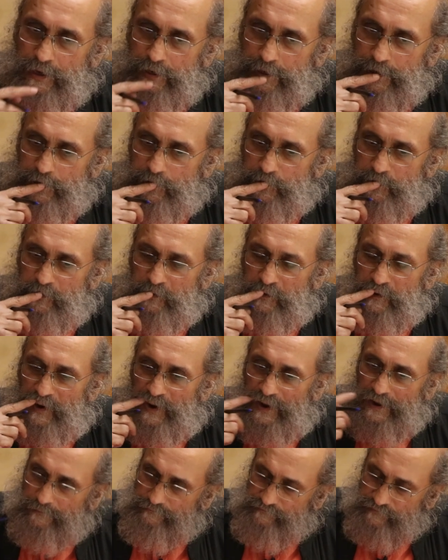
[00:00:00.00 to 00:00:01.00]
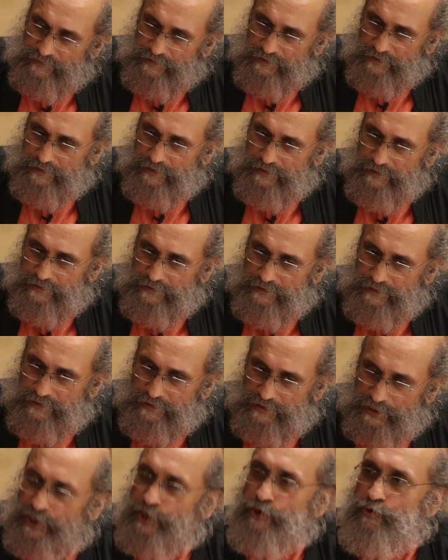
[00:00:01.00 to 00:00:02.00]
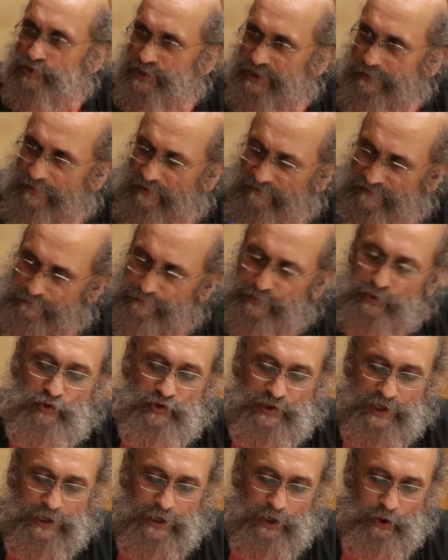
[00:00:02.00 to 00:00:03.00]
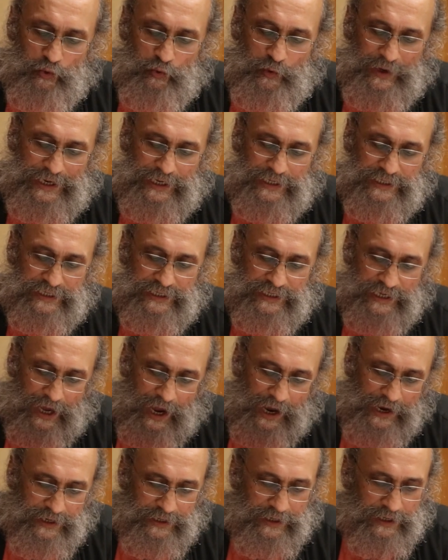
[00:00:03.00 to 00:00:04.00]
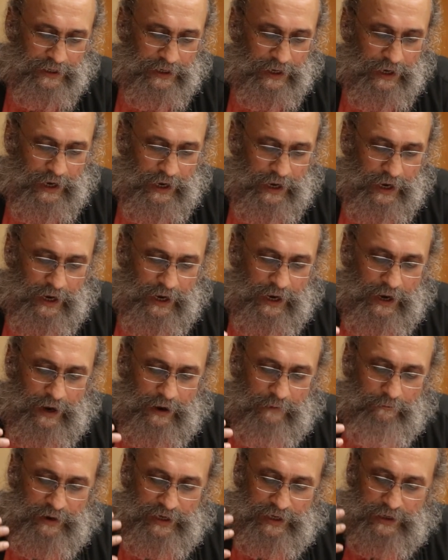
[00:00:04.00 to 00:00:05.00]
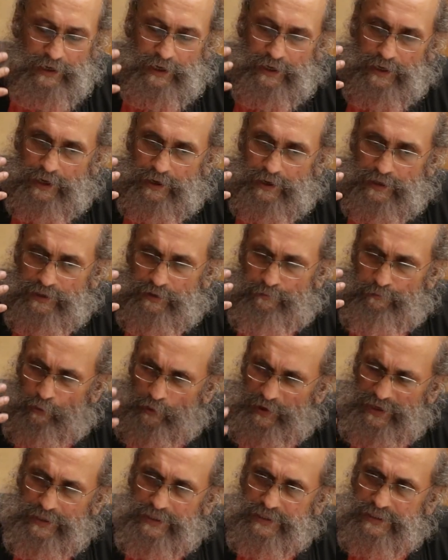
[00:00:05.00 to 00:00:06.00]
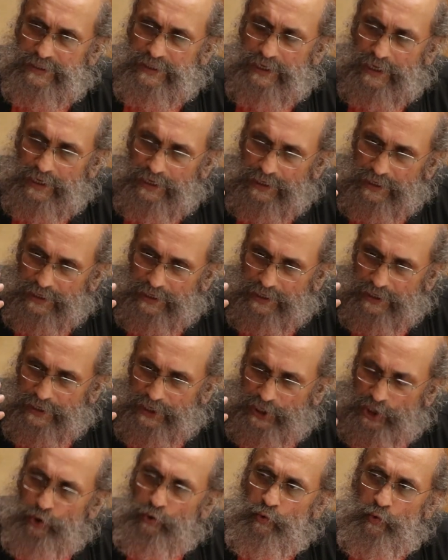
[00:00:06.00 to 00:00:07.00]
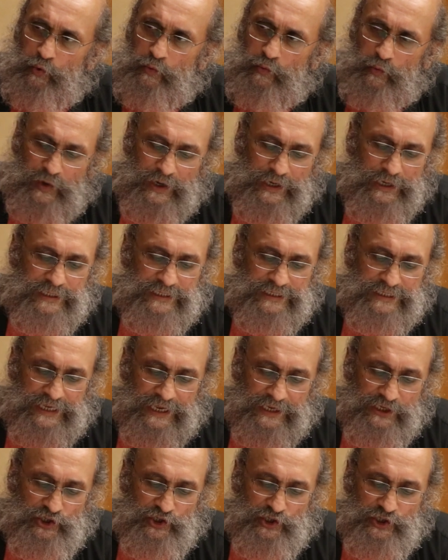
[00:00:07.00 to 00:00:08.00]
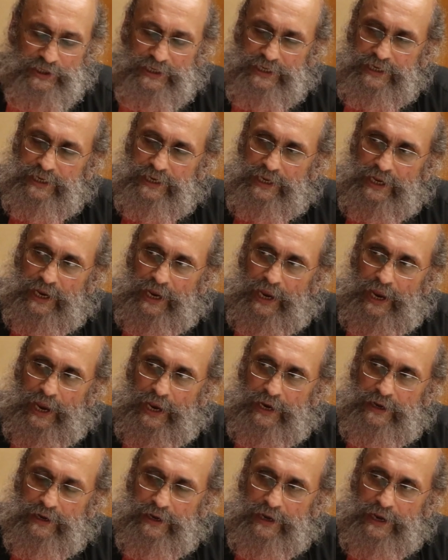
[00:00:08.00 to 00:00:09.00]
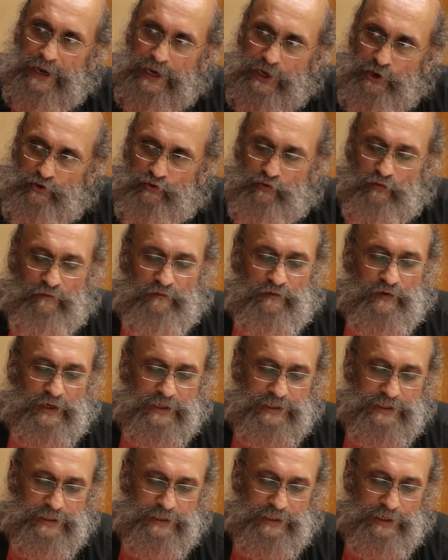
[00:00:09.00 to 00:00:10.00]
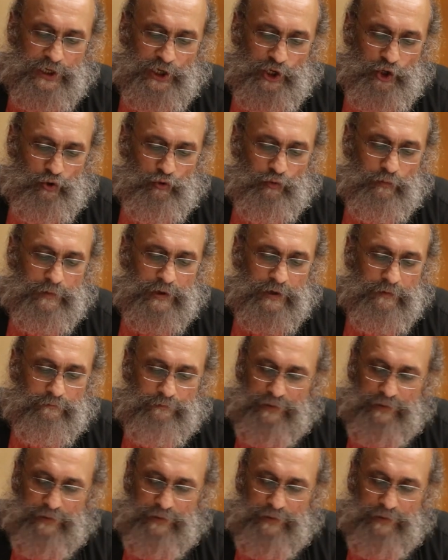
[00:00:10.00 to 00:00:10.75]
You uh, accused him of abusing you, he denied it. But the point is, you were essentially an introverted human